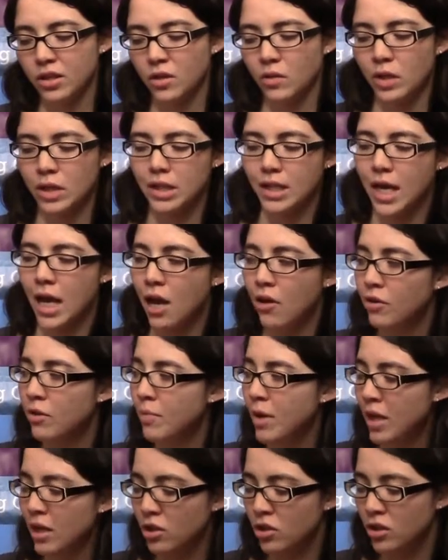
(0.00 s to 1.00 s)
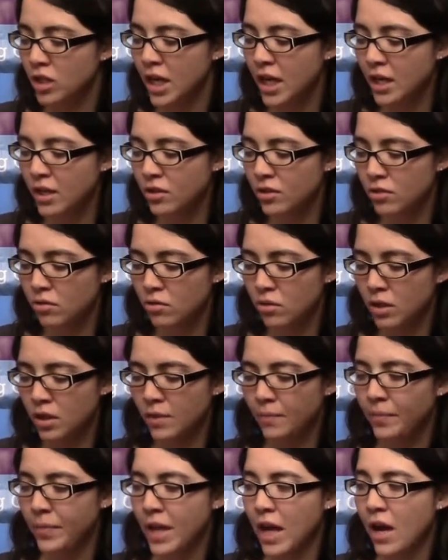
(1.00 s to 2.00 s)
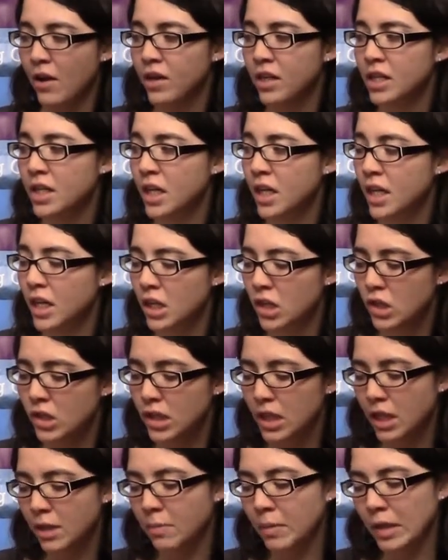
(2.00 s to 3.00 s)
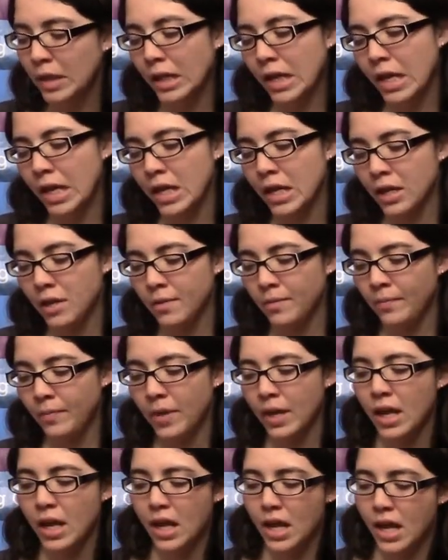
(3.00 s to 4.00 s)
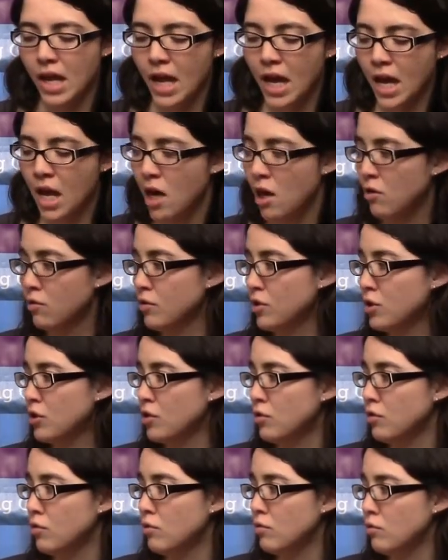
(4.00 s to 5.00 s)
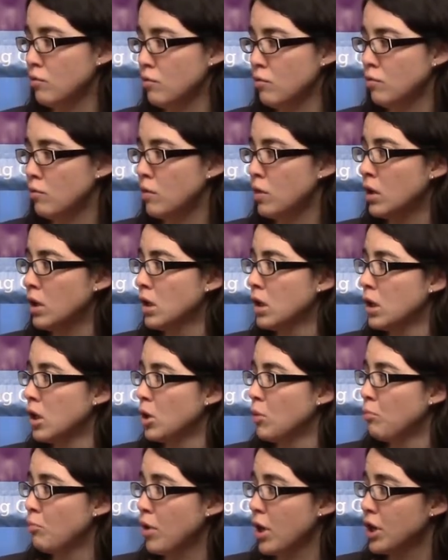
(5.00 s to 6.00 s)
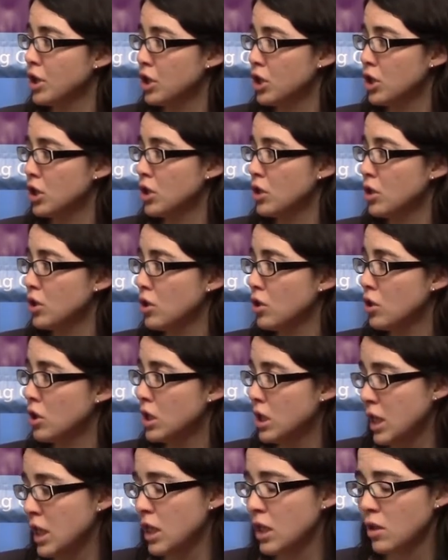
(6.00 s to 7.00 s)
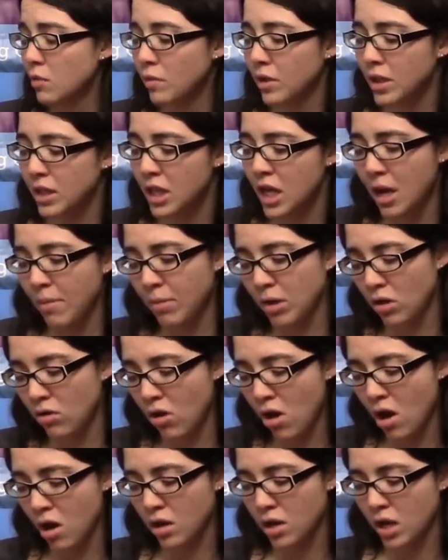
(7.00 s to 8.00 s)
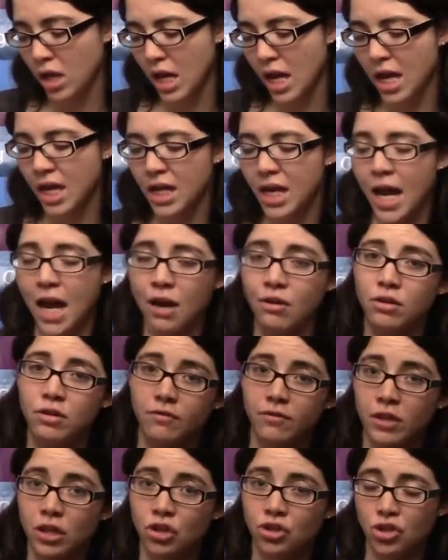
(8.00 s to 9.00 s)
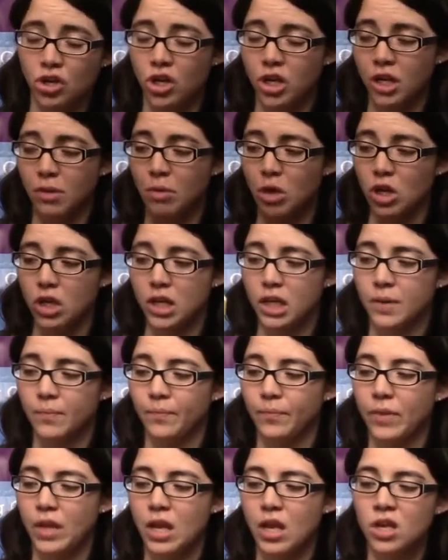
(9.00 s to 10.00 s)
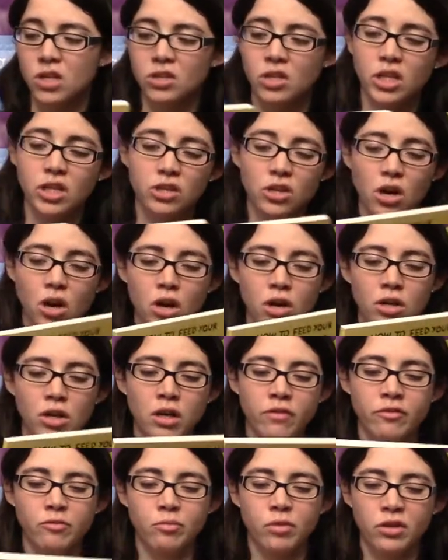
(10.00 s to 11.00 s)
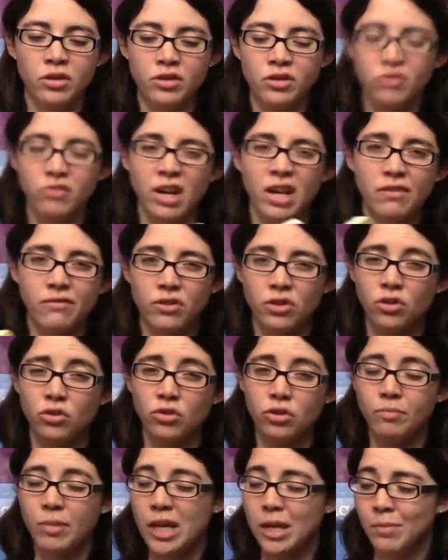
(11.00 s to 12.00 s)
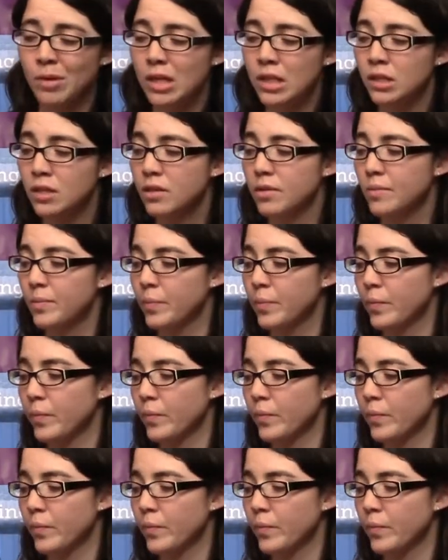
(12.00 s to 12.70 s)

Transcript: so it's how to bathe your dinosaur, how to tuck in your sleepy lion, how to brush your teeth with Snappy Croc, and how to feed your chunky monkey. So these are hardcover books, great for those babies.